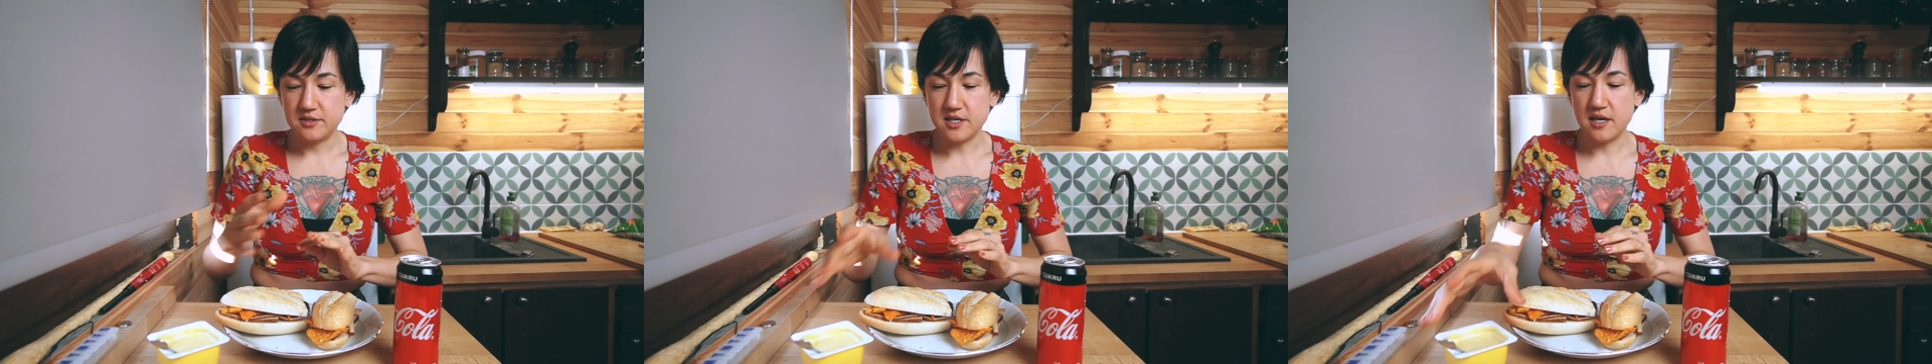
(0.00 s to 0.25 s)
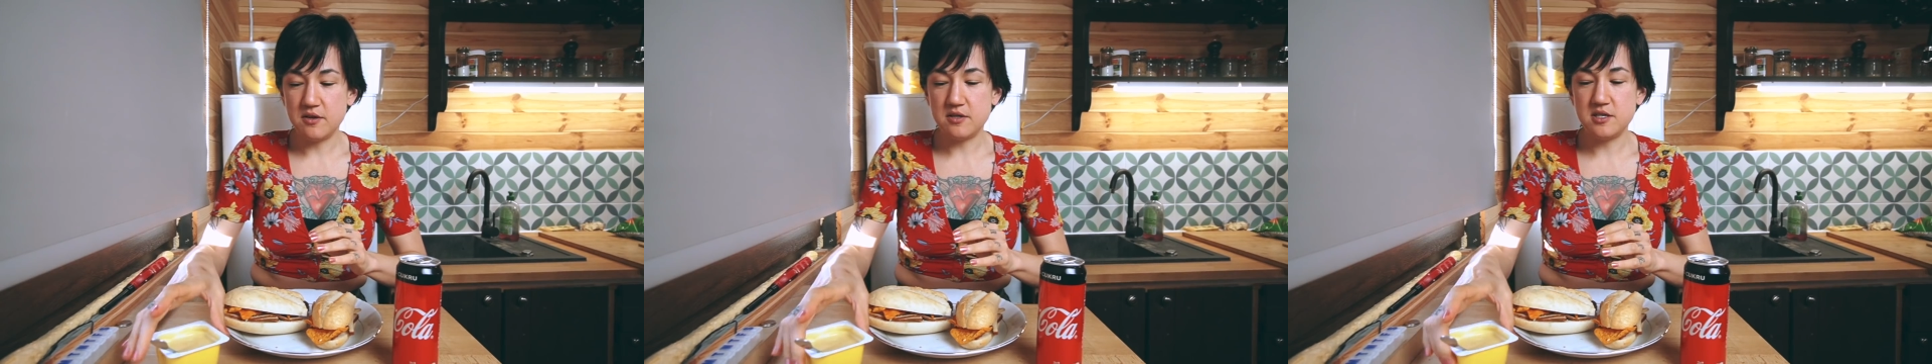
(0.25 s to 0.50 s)

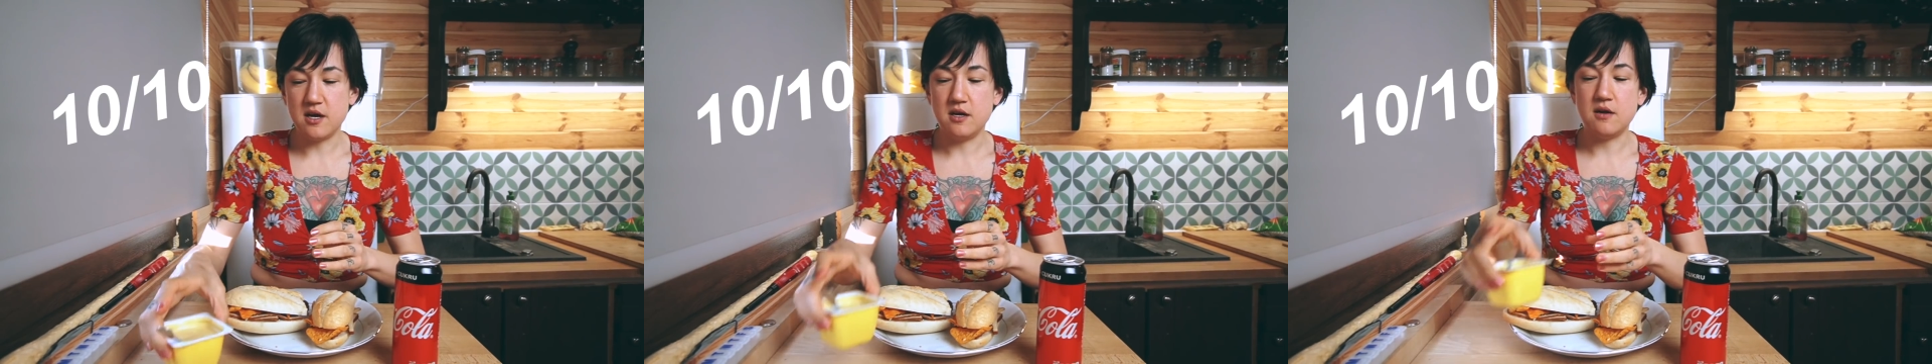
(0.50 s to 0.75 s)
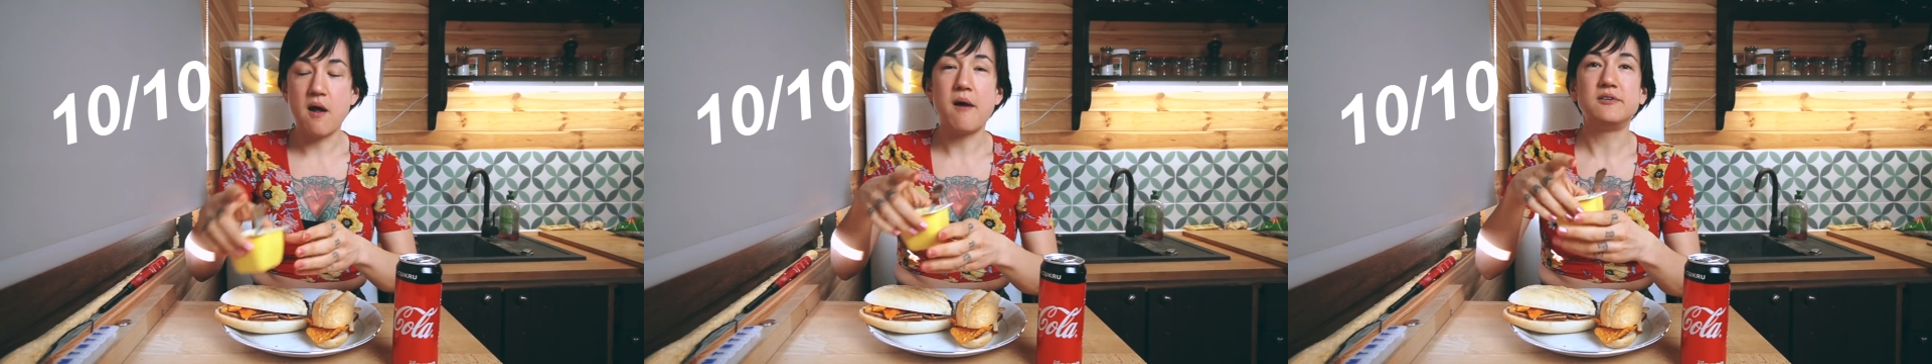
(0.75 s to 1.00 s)
10 out of
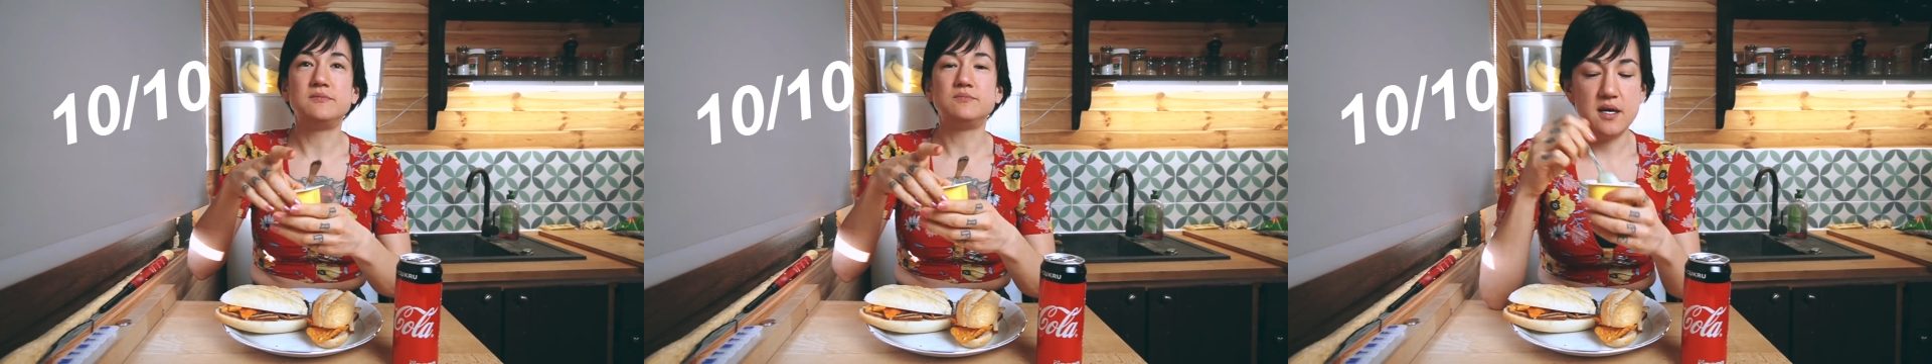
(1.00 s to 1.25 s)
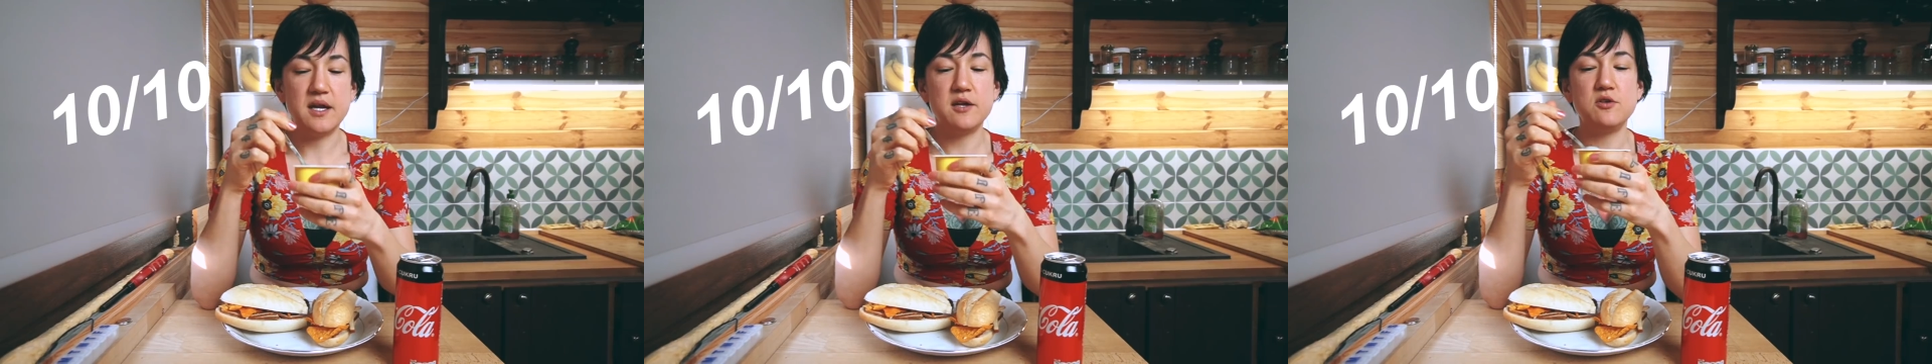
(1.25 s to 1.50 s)
10.
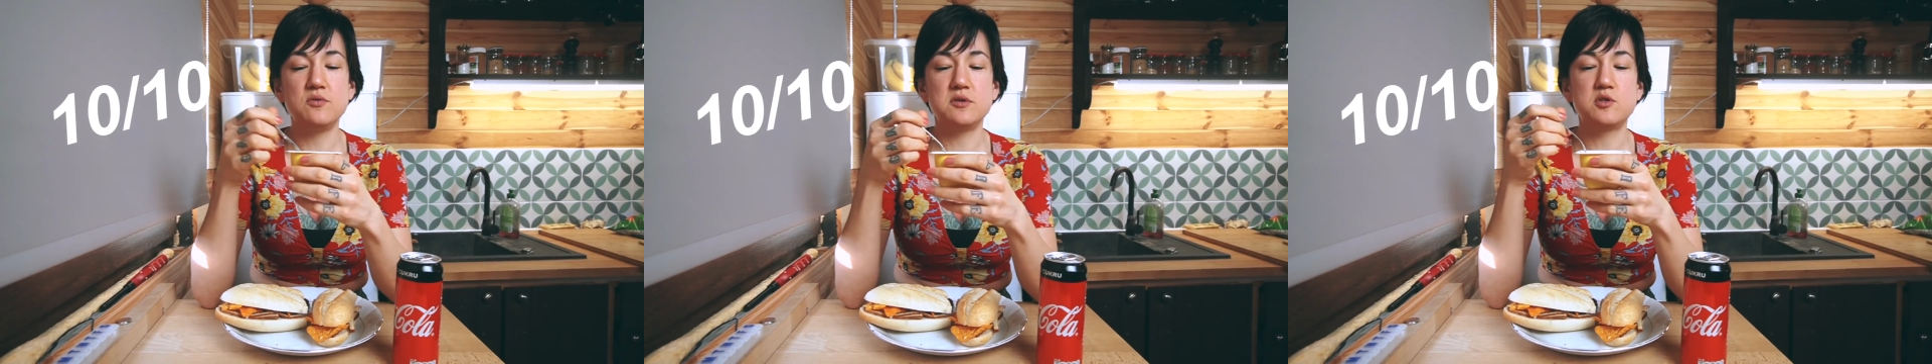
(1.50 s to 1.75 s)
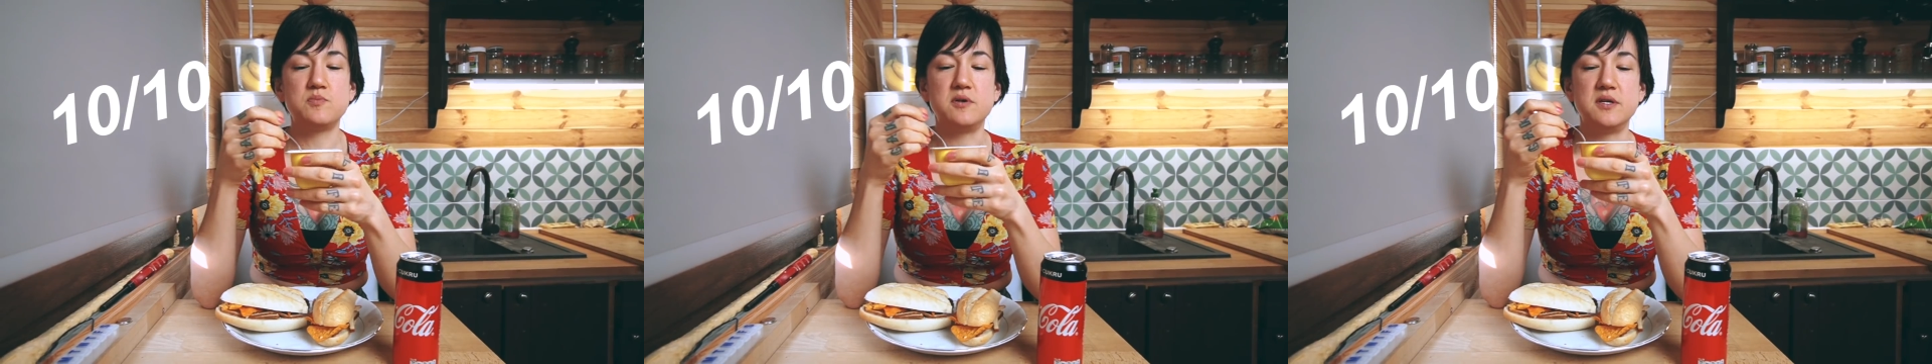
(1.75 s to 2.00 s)
And I know
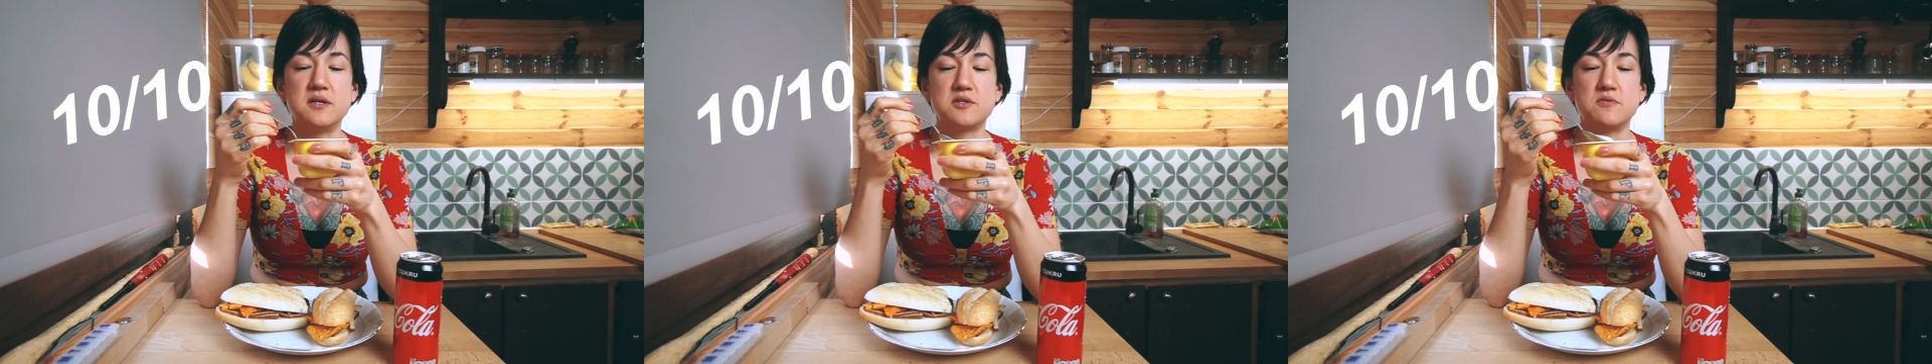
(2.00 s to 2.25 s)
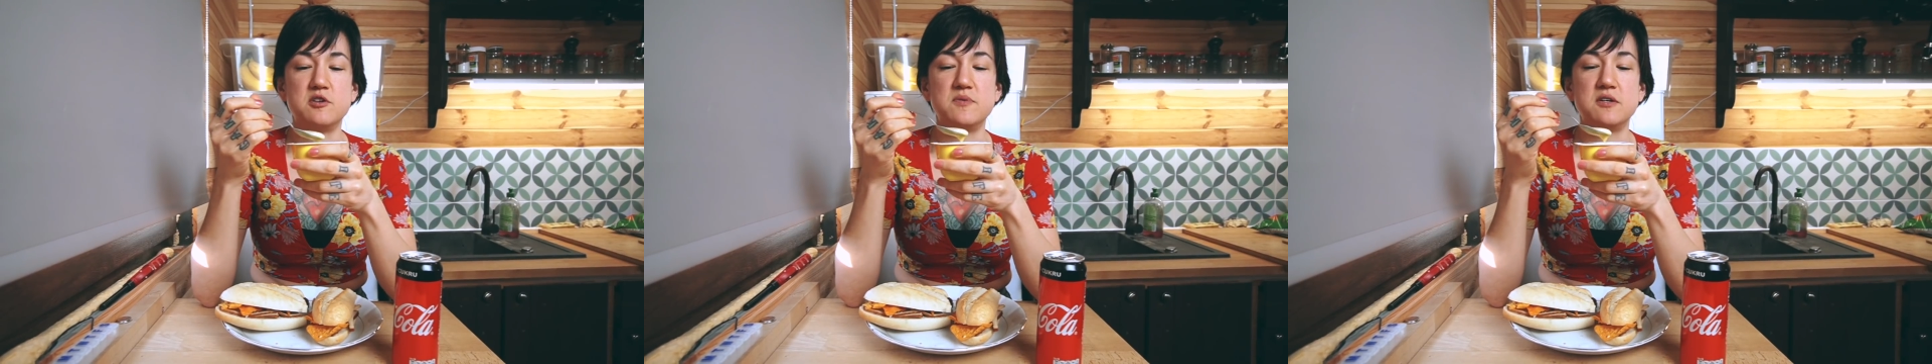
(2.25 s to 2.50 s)
this pudding's
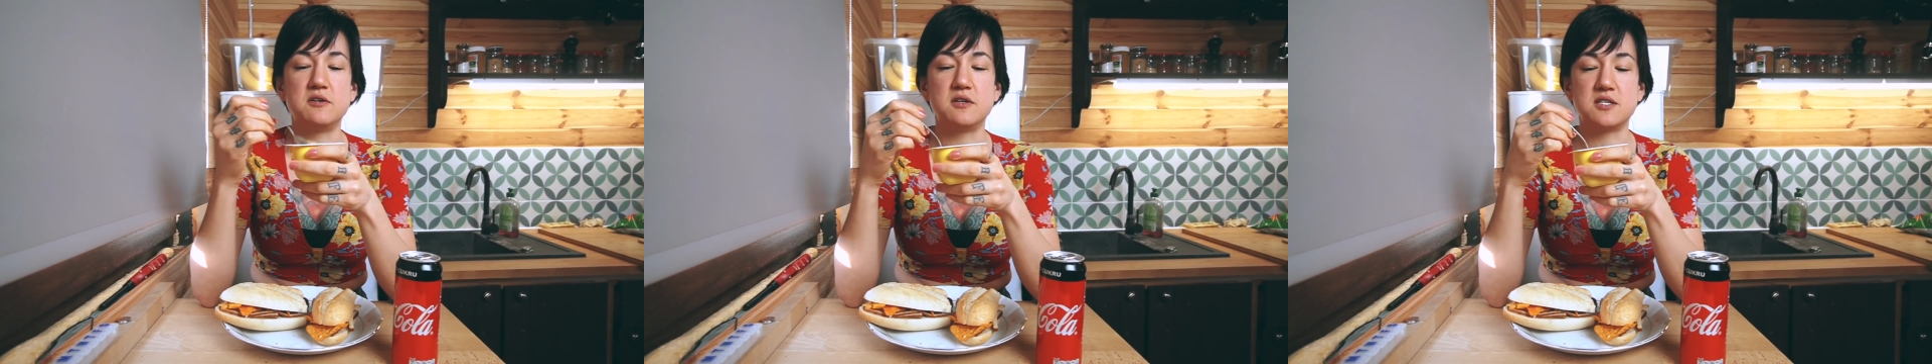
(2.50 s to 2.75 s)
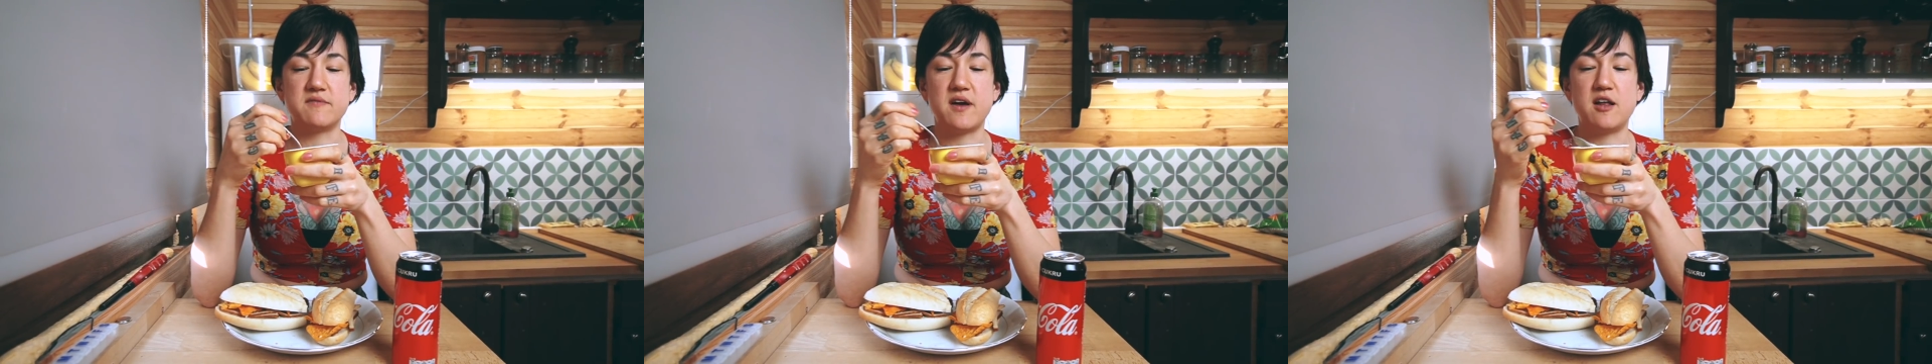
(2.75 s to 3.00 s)
going to be good
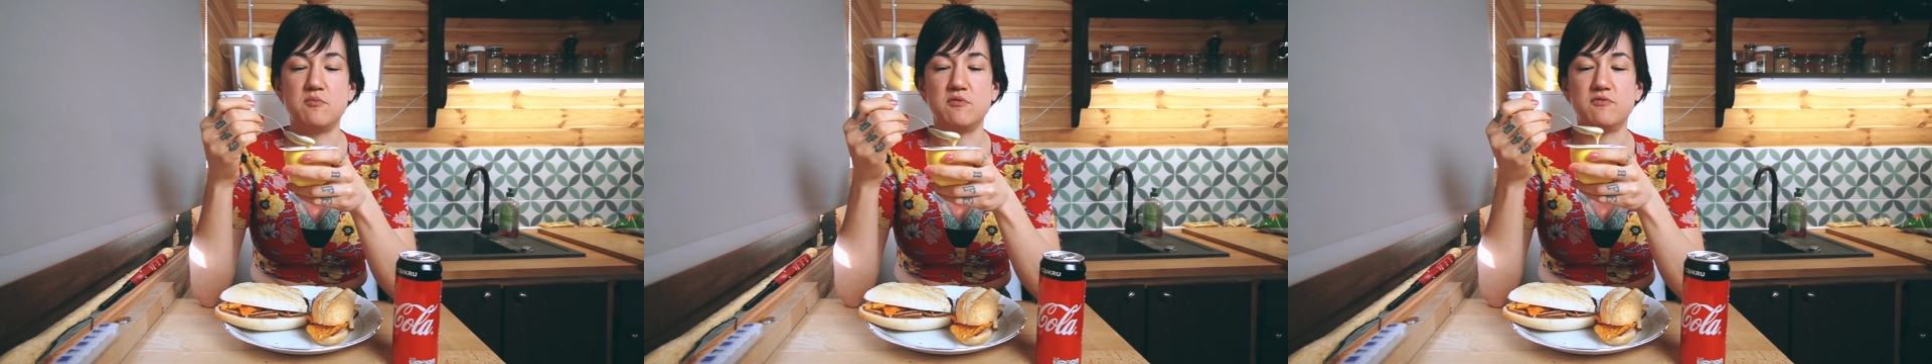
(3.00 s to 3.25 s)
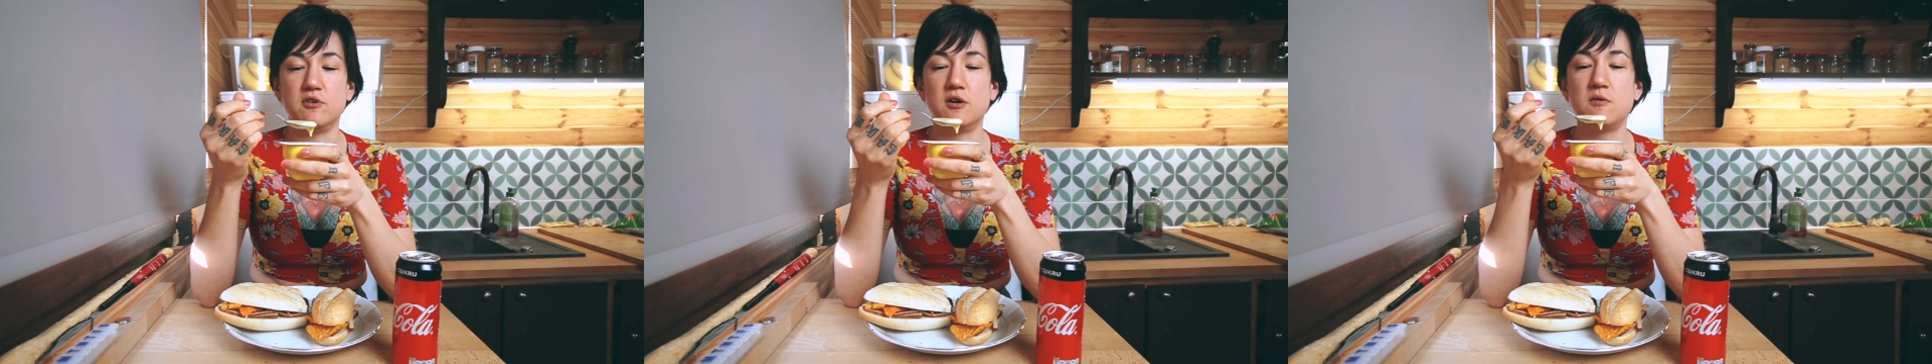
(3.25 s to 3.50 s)
because I've had it
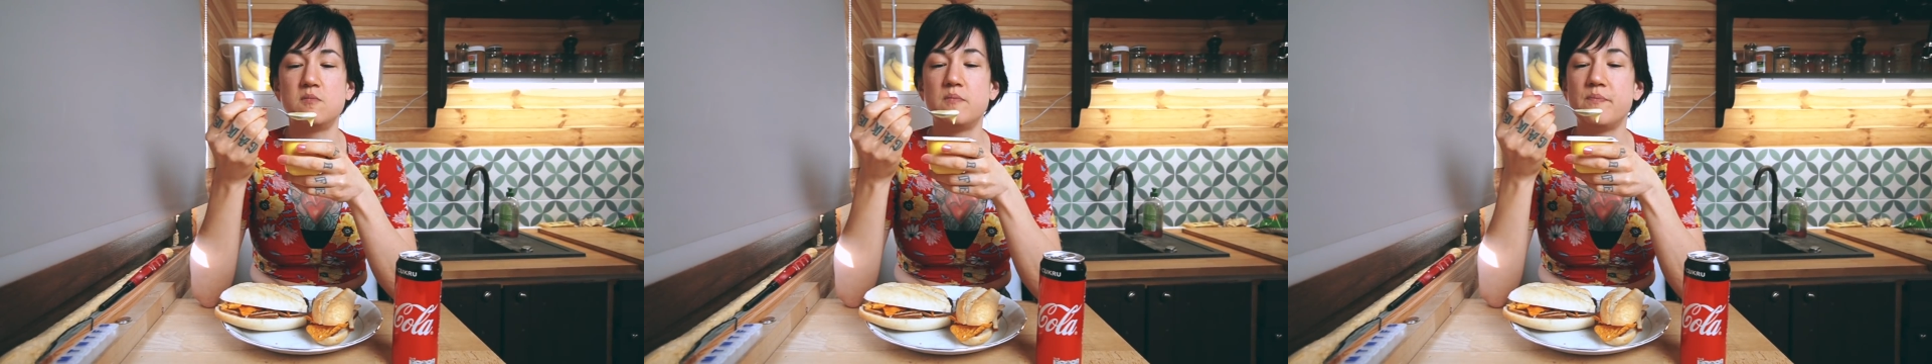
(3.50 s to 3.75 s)
before.